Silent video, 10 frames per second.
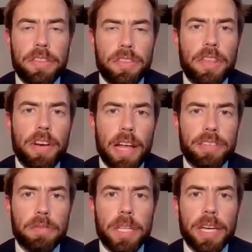So there
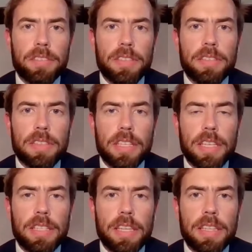are some legacies
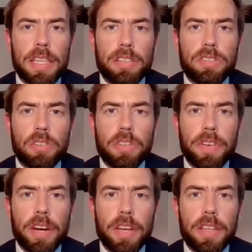in that sort
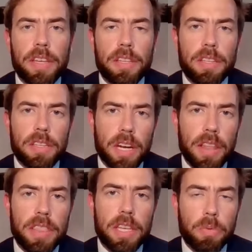of area
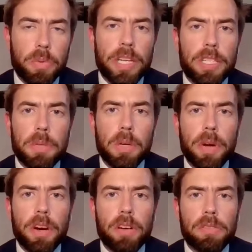that I think that we need to be
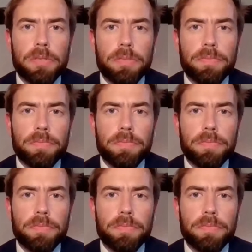aware of.